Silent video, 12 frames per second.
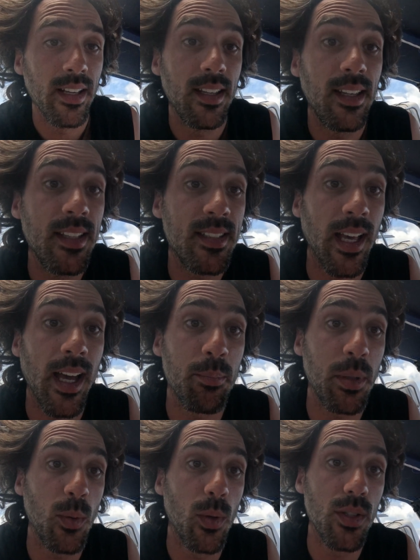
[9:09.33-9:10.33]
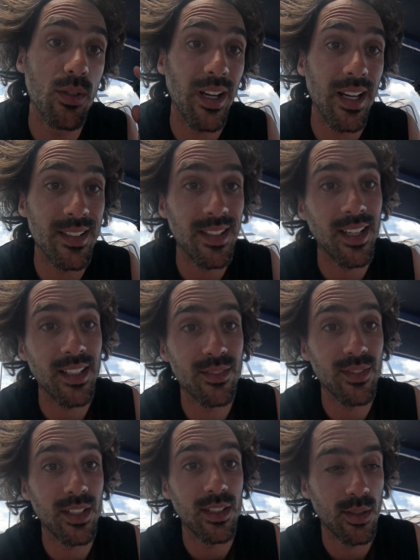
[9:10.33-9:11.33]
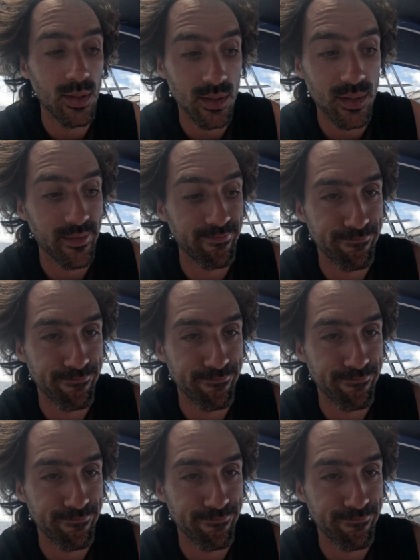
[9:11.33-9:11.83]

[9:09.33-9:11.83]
He's happy when you guys like the videos.